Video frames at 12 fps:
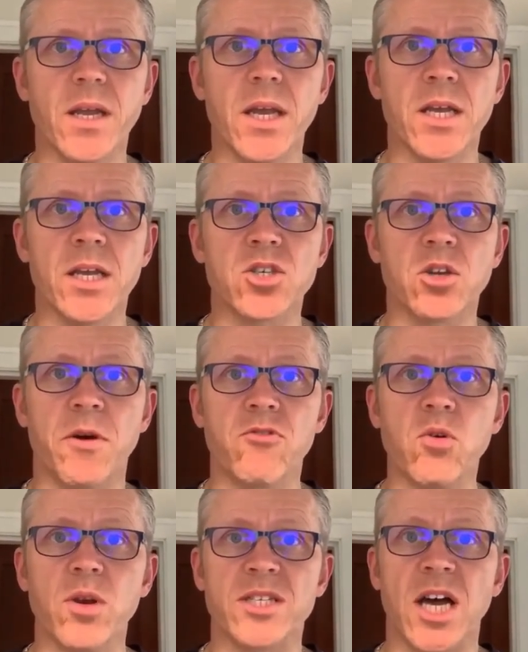Uh, so my
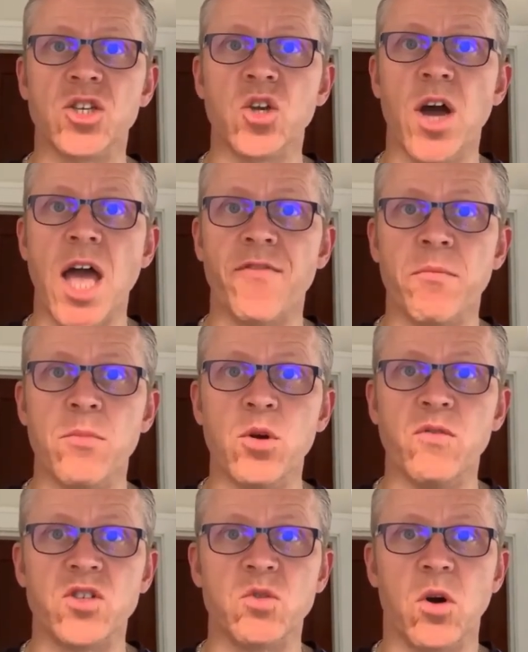rule is that I don't ever
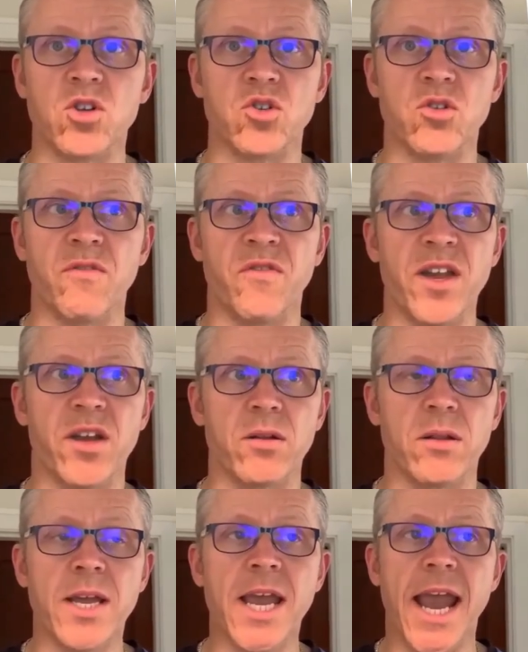move towards another
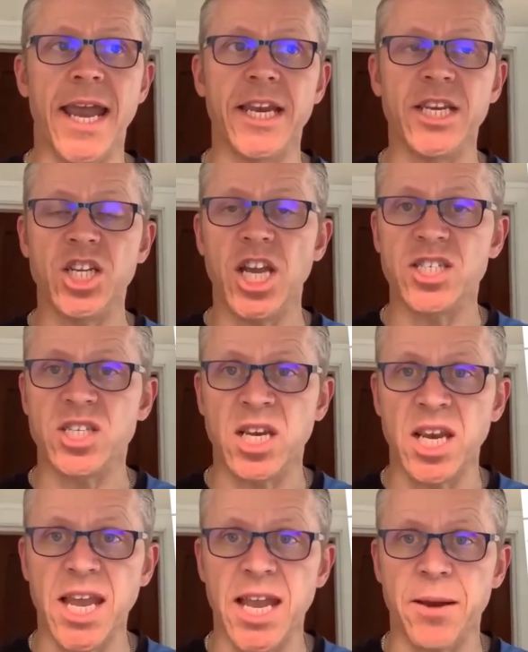vehicle in an adjacent
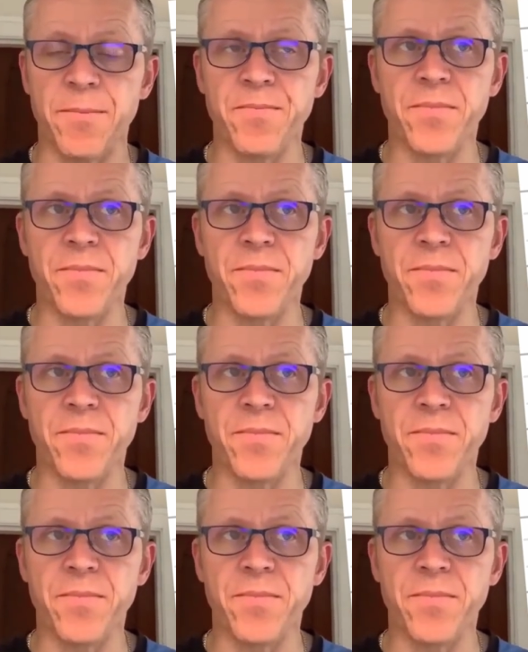lane.